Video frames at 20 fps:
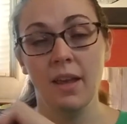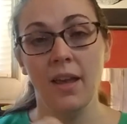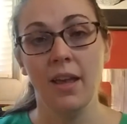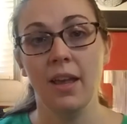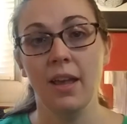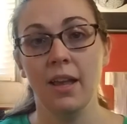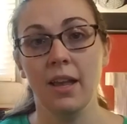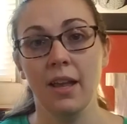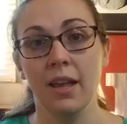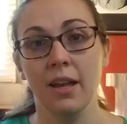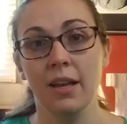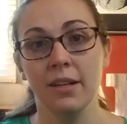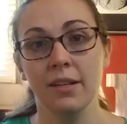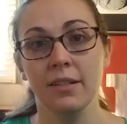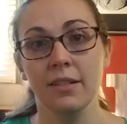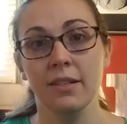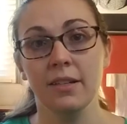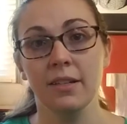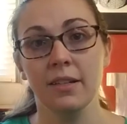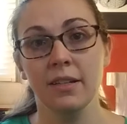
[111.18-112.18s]

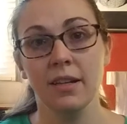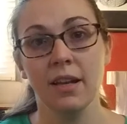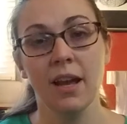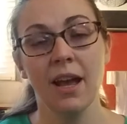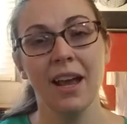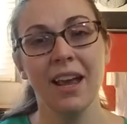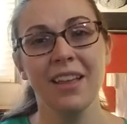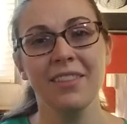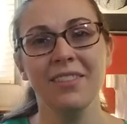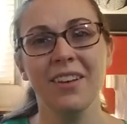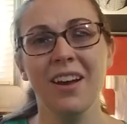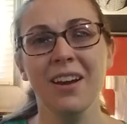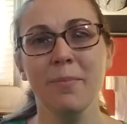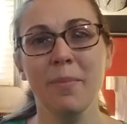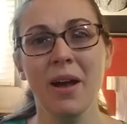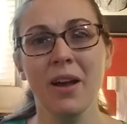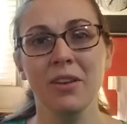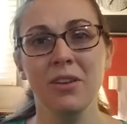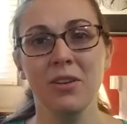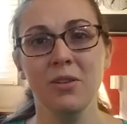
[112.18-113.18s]
and I had thought
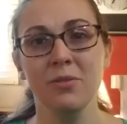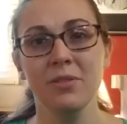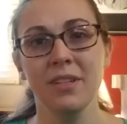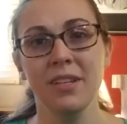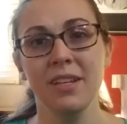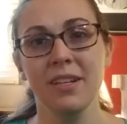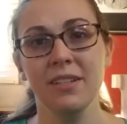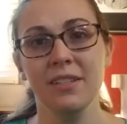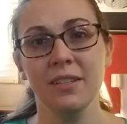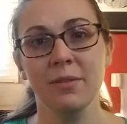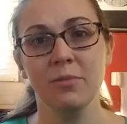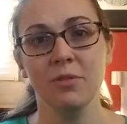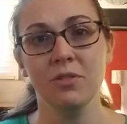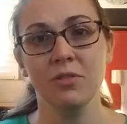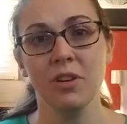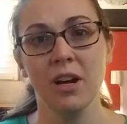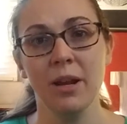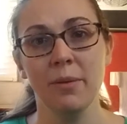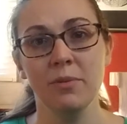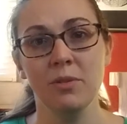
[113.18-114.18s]
about using some
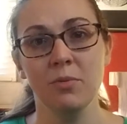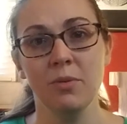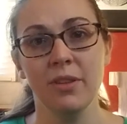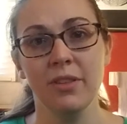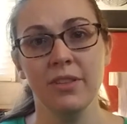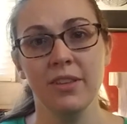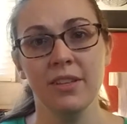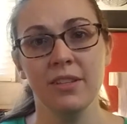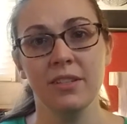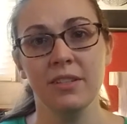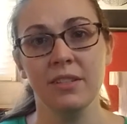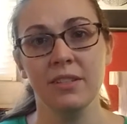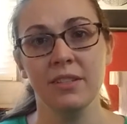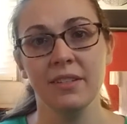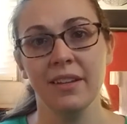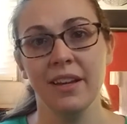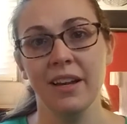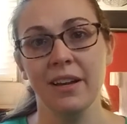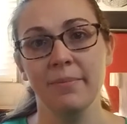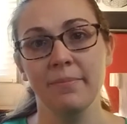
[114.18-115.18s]
stripes with this
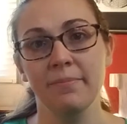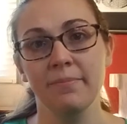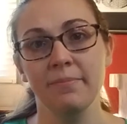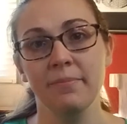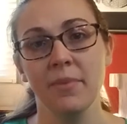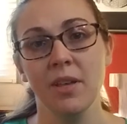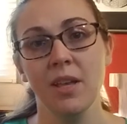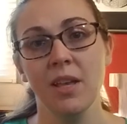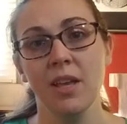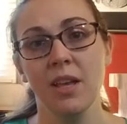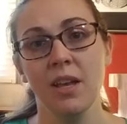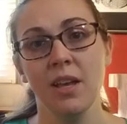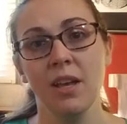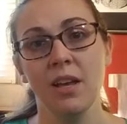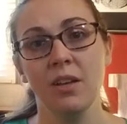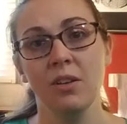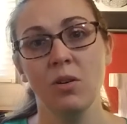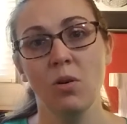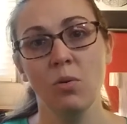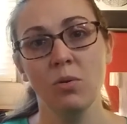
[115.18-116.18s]

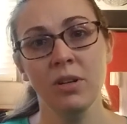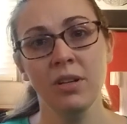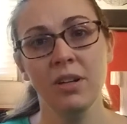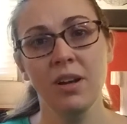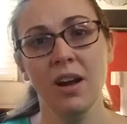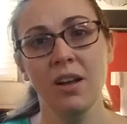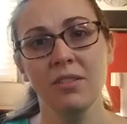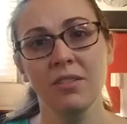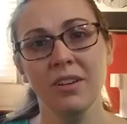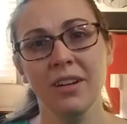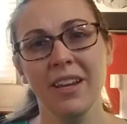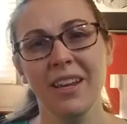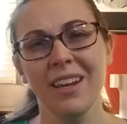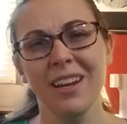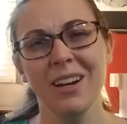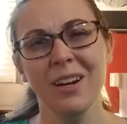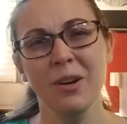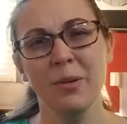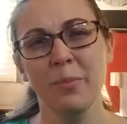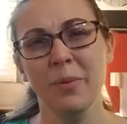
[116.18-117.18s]
golden color
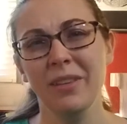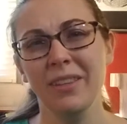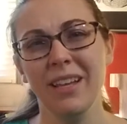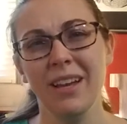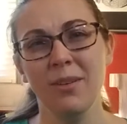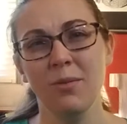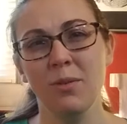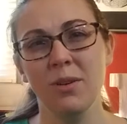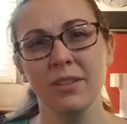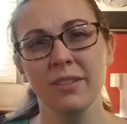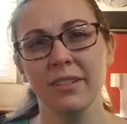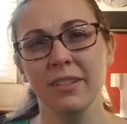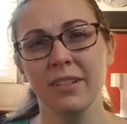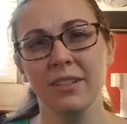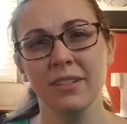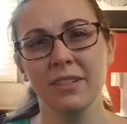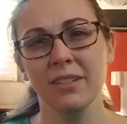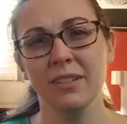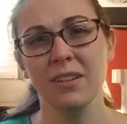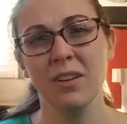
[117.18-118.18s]
here, but that
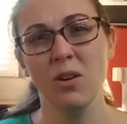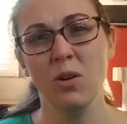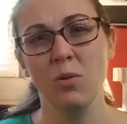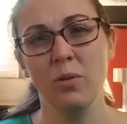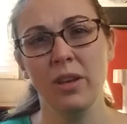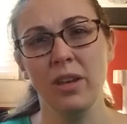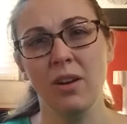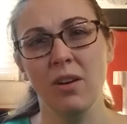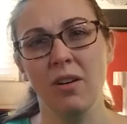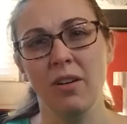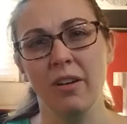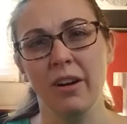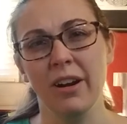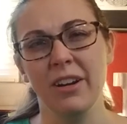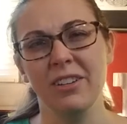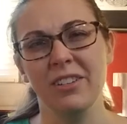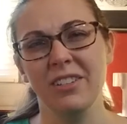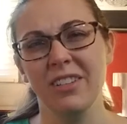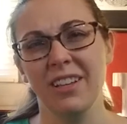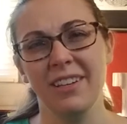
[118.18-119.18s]
wasn't Hokie
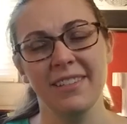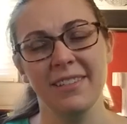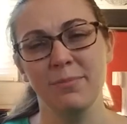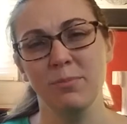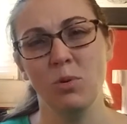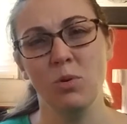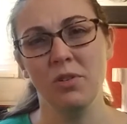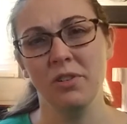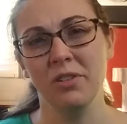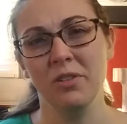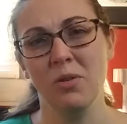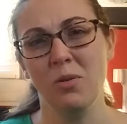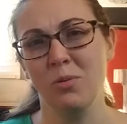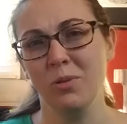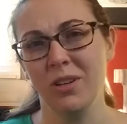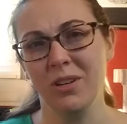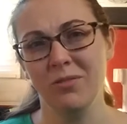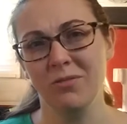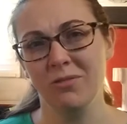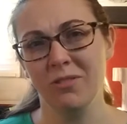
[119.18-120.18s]
orange. That's more
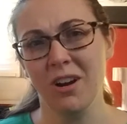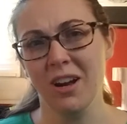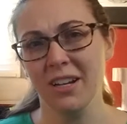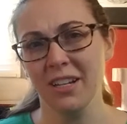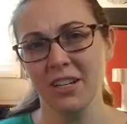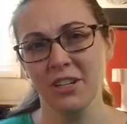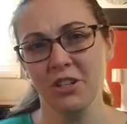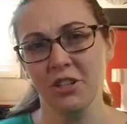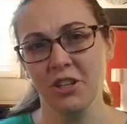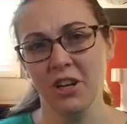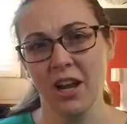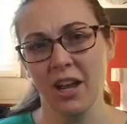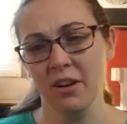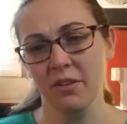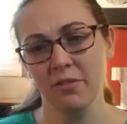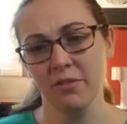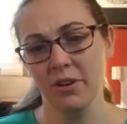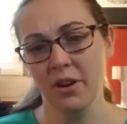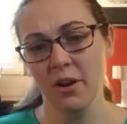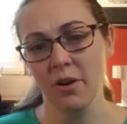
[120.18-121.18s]
goldenrodish. I
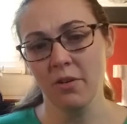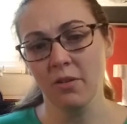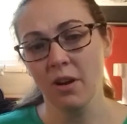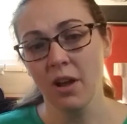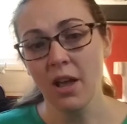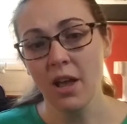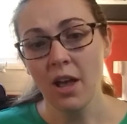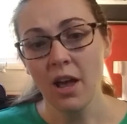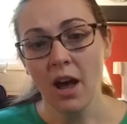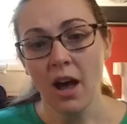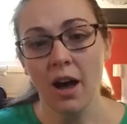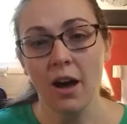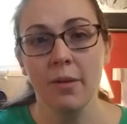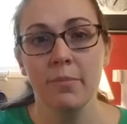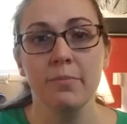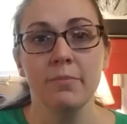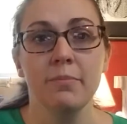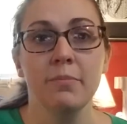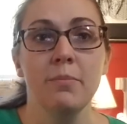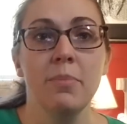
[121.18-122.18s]
don't know.
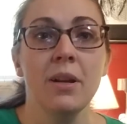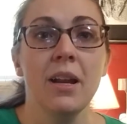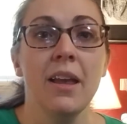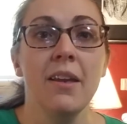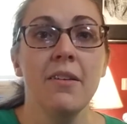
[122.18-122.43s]
But